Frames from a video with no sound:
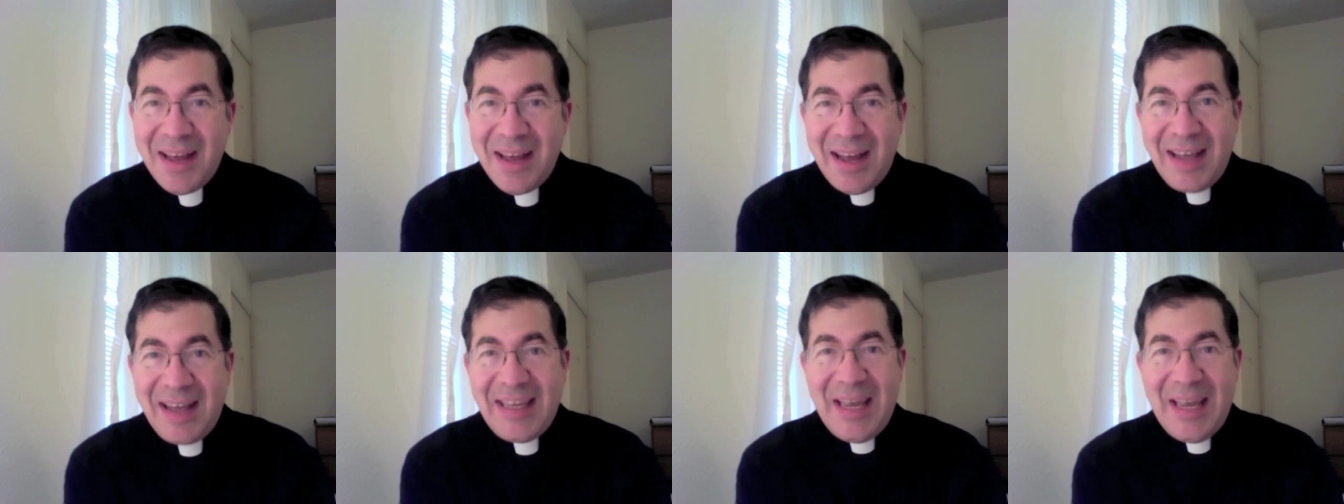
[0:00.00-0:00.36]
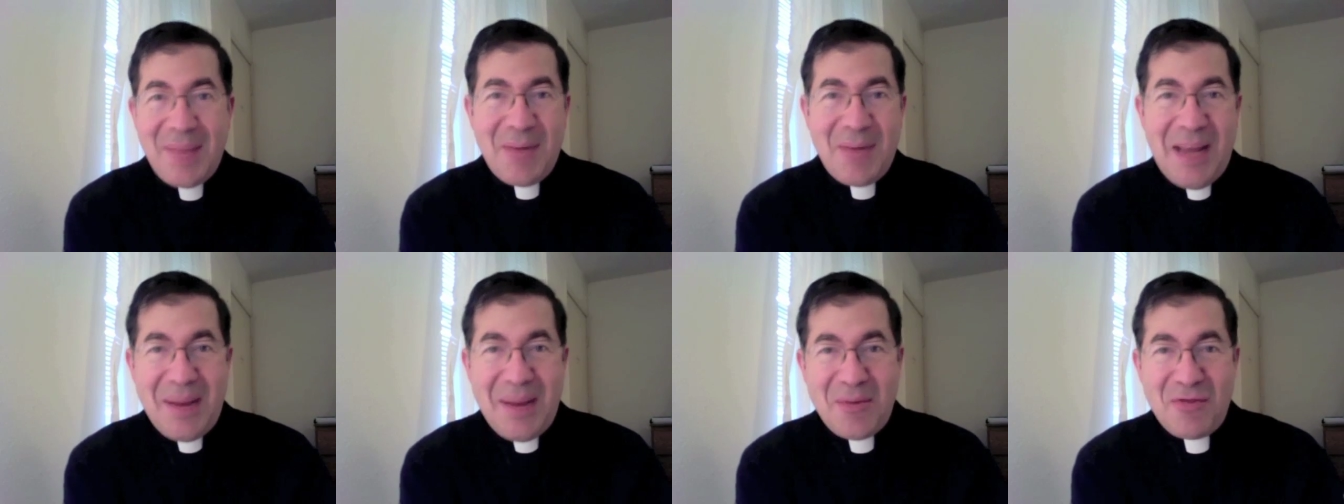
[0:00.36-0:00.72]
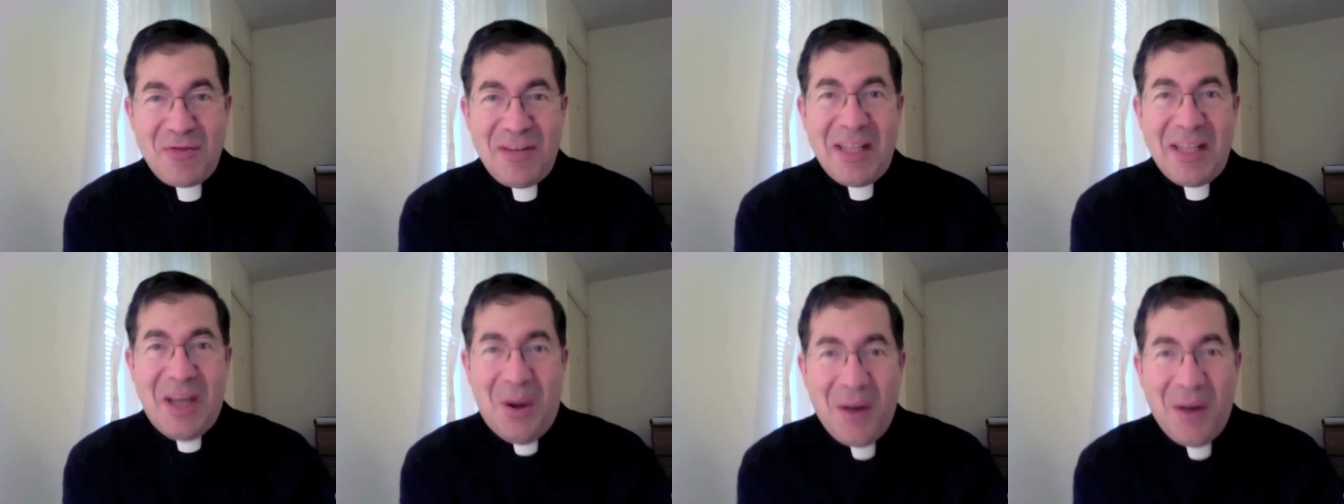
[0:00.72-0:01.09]
I came to
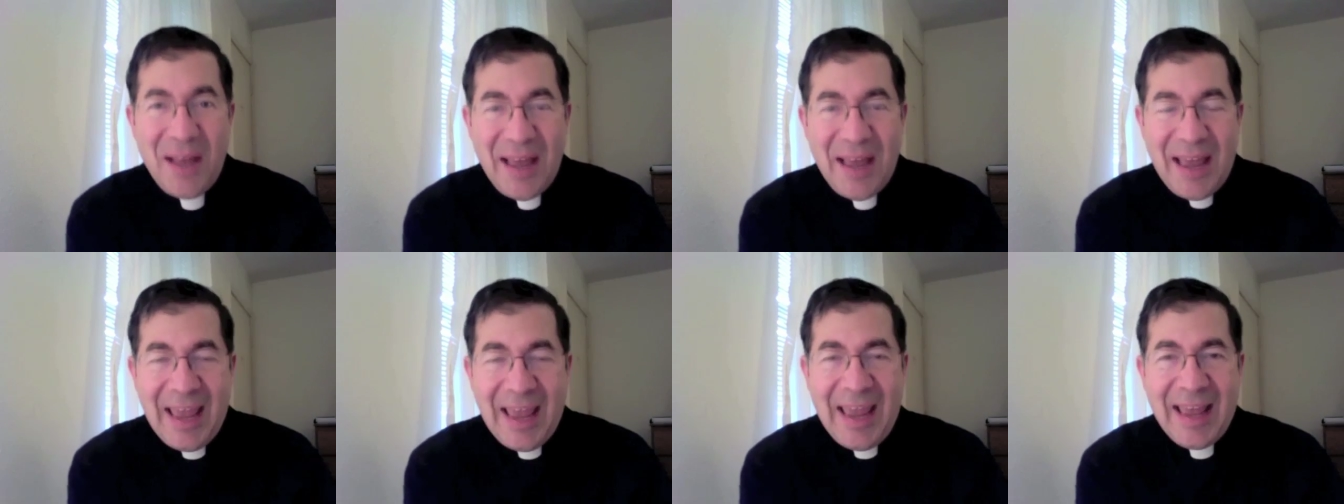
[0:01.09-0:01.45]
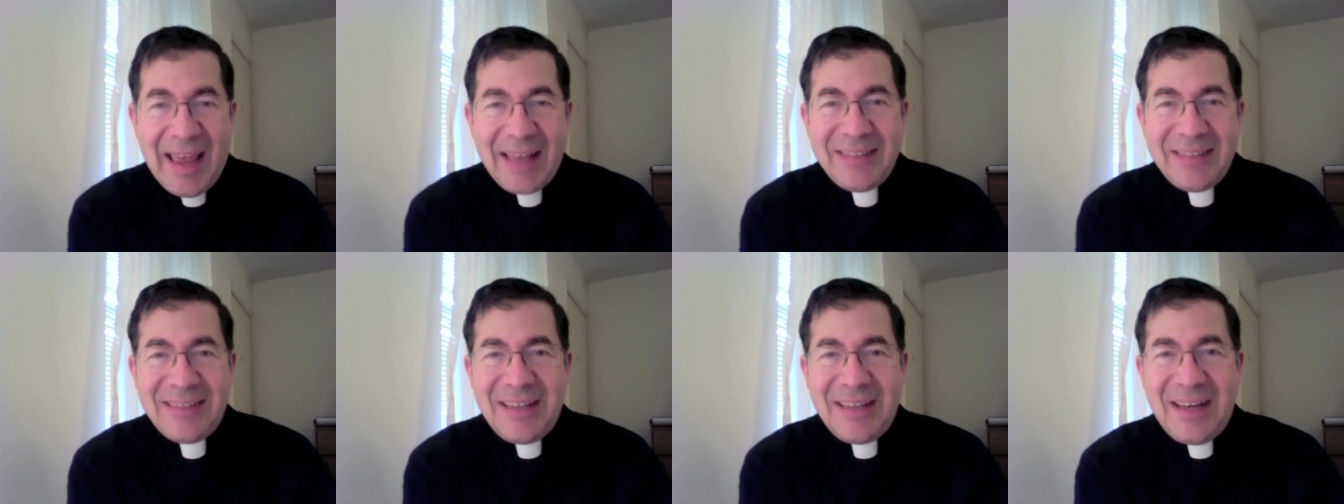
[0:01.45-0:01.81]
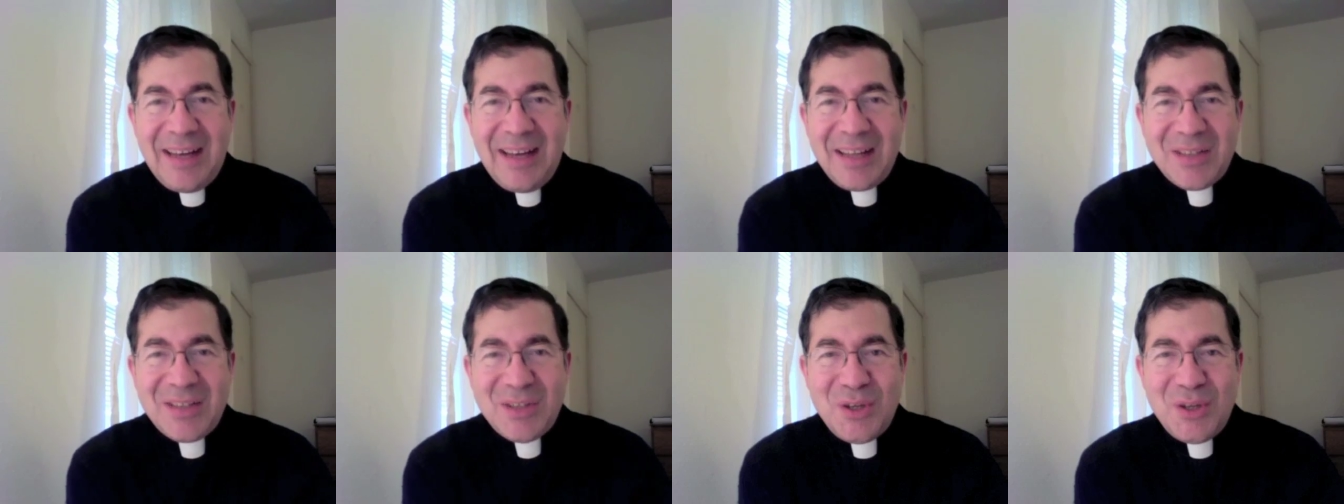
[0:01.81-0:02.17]
Amarillo, and
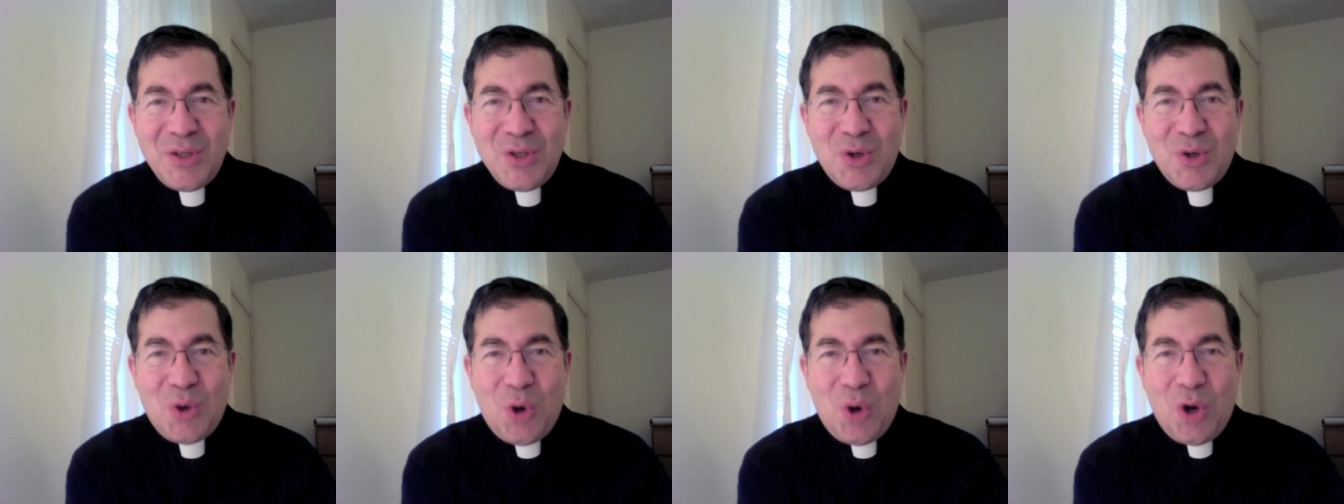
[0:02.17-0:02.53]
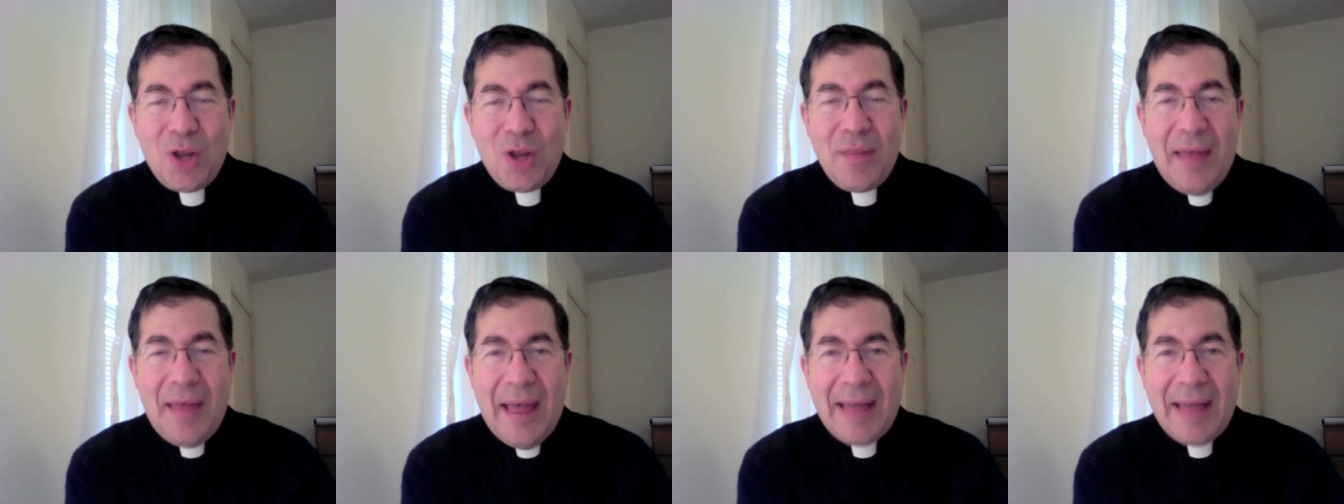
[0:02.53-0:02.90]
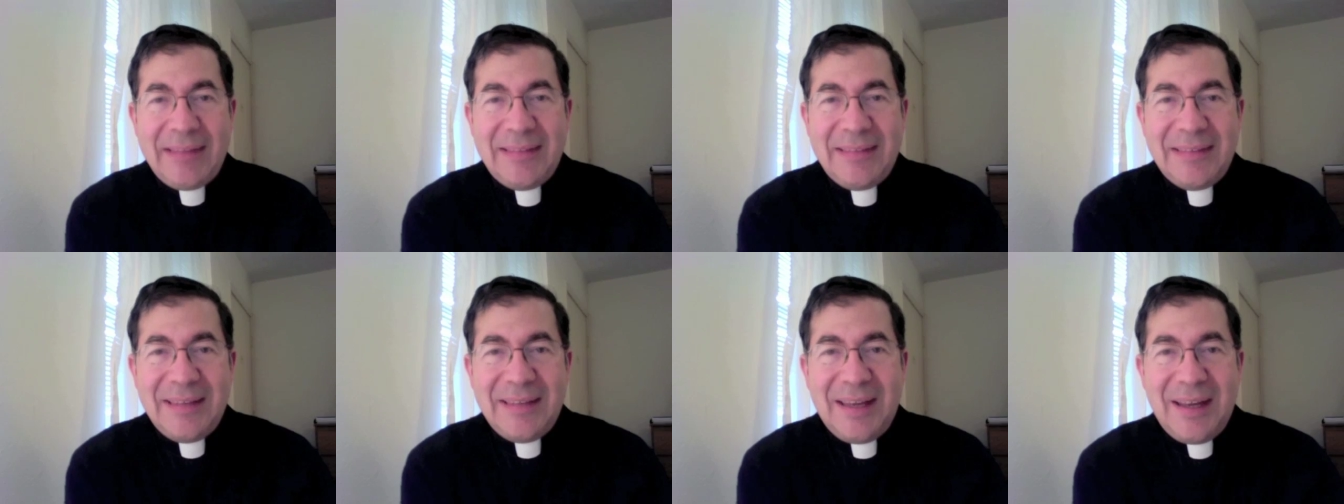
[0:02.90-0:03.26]
uh, so you call
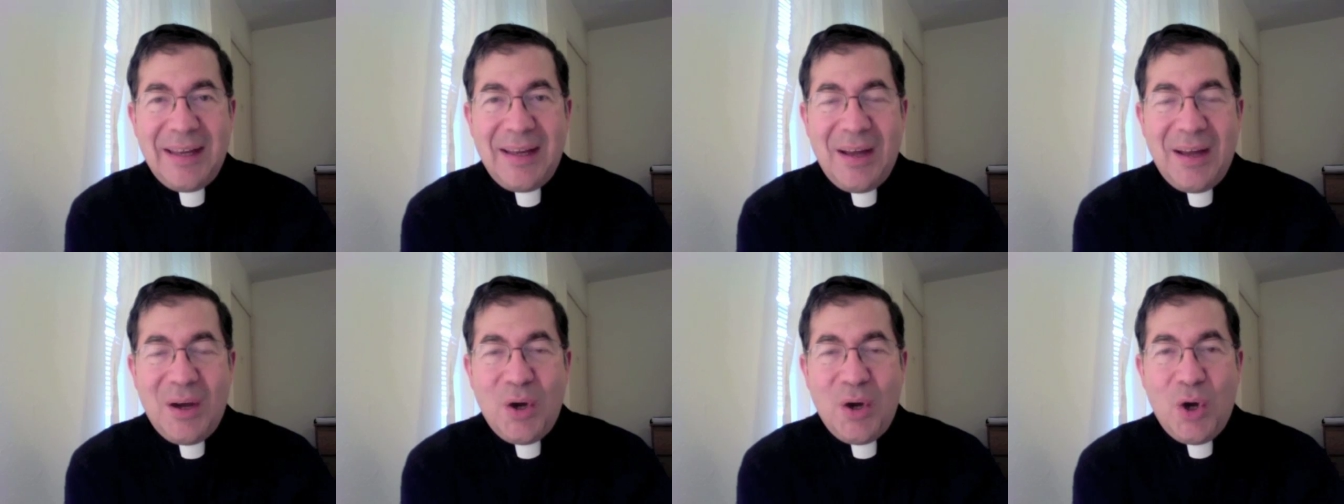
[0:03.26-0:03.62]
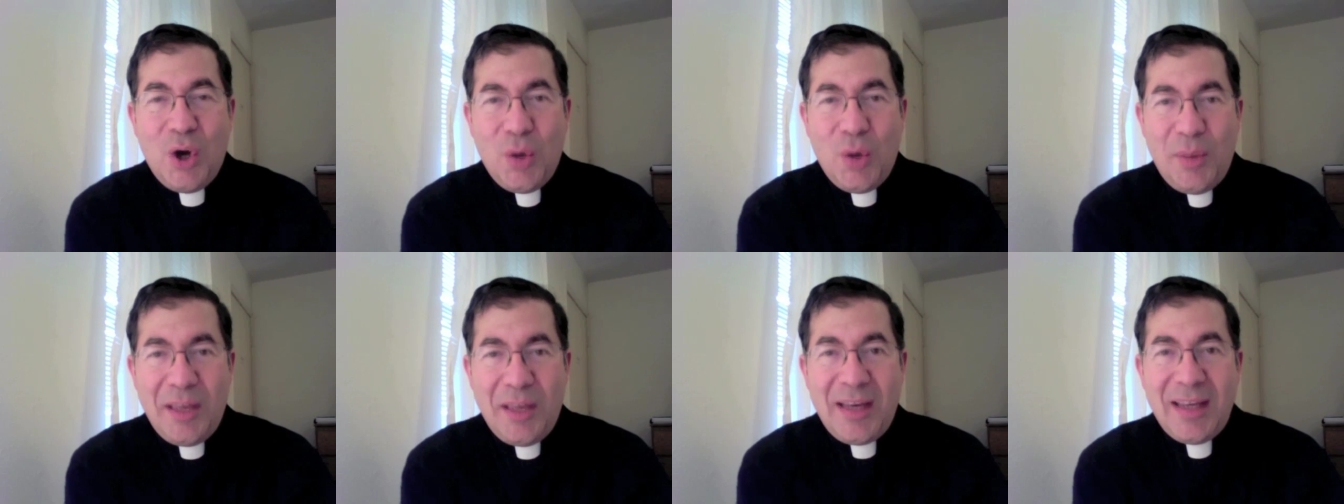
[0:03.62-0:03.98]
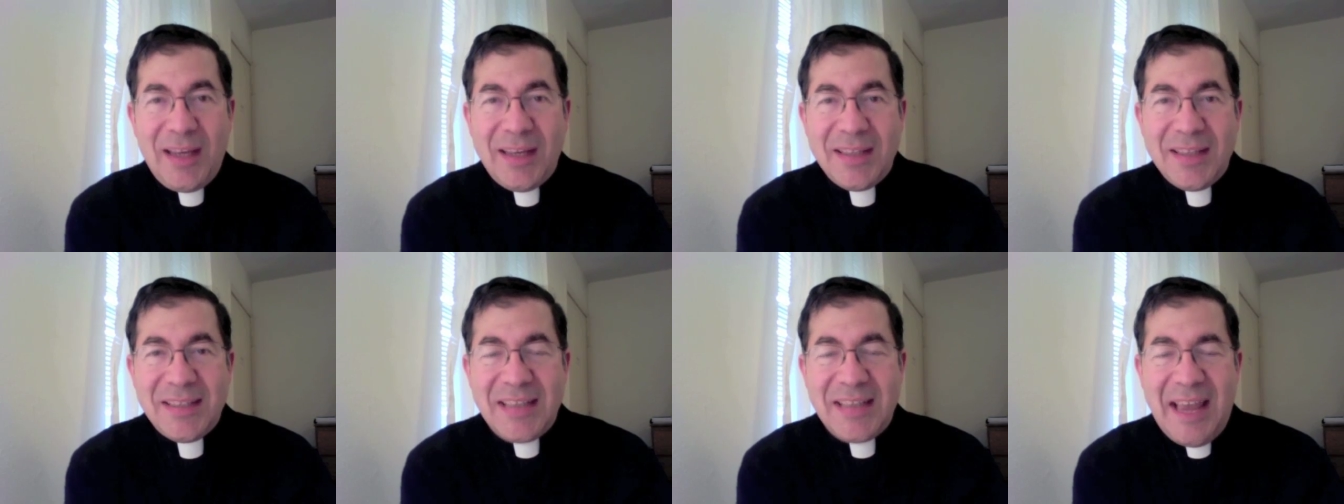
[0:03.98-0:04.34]
that uh,
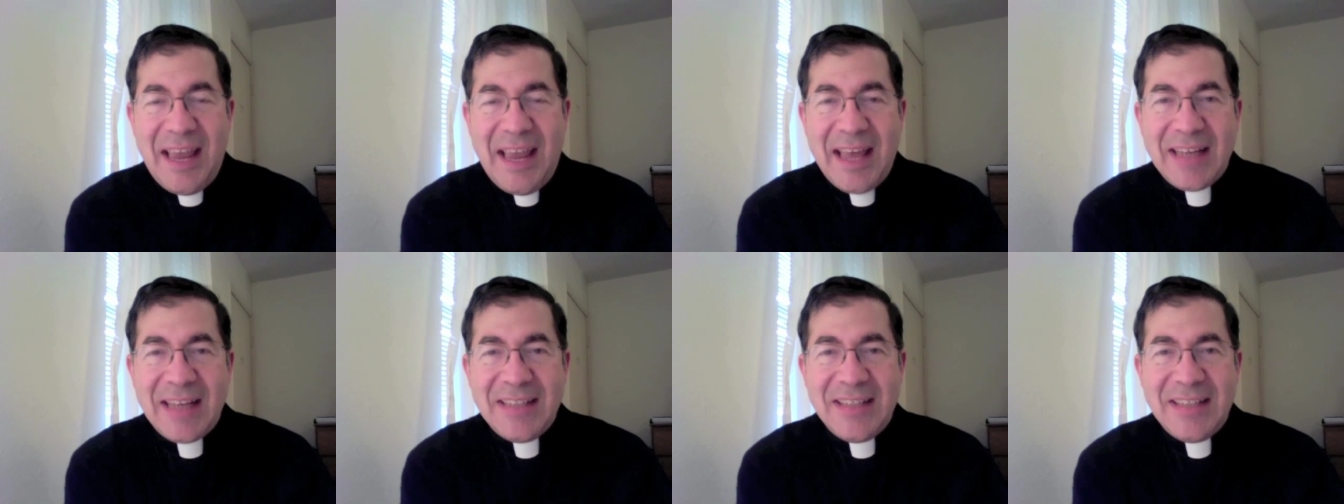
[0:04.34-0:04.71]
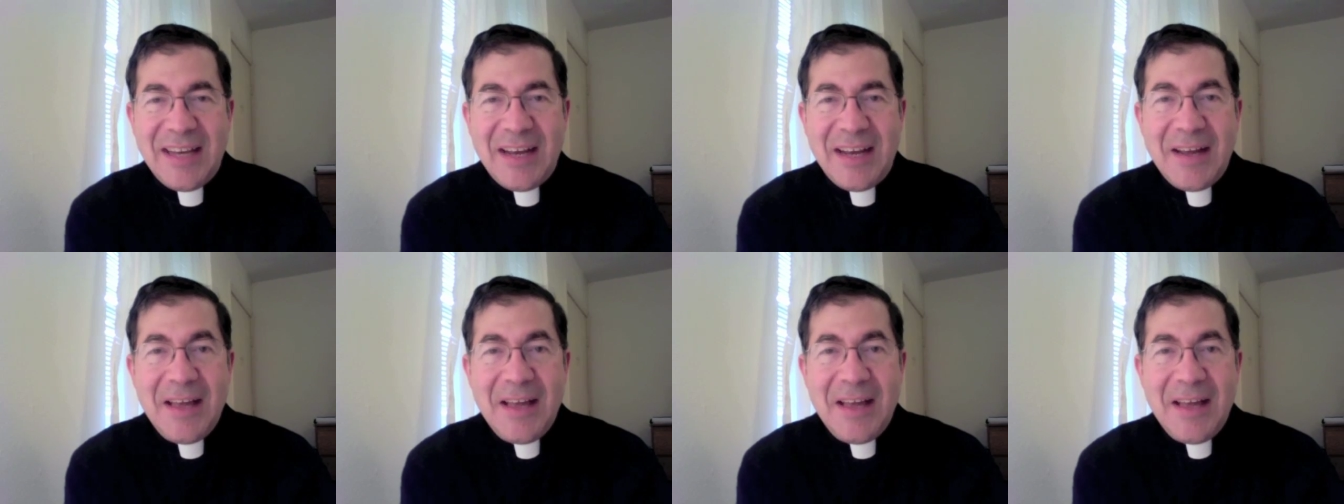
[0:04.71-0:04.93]
obedience. And uh,